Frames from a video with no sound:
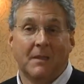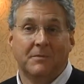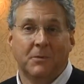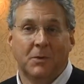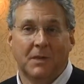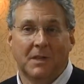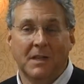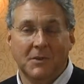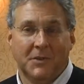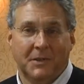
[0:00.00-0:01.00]
for
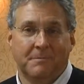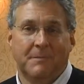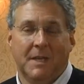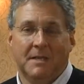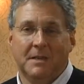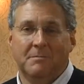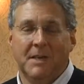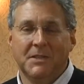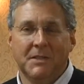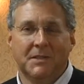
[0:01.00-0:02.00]
closure because our
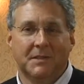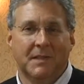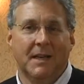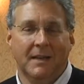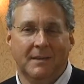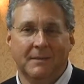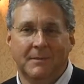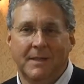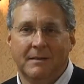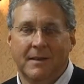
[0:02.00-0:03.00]
budgets are tighter.
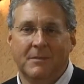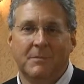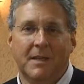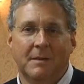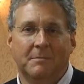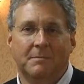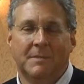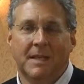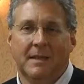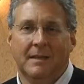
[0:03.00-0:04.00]
We don't have big
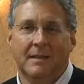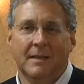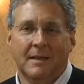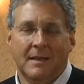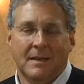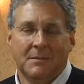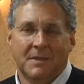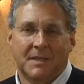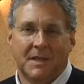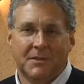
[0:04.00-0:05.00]
ticket
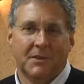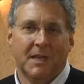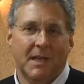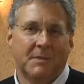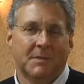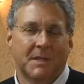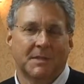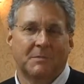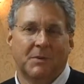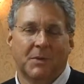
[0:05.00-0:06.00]
procedural items that
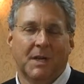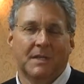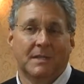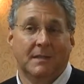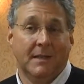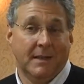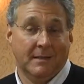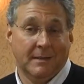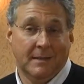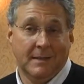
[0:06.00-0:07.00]
support us
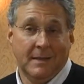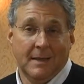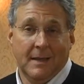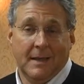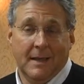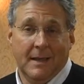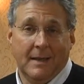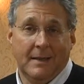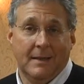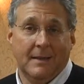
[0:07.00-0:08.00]
clinically.
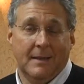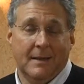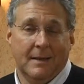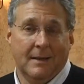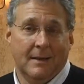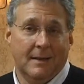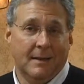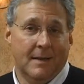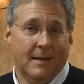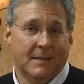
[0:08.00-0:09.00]
And
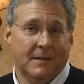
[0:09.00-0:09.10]
uh, and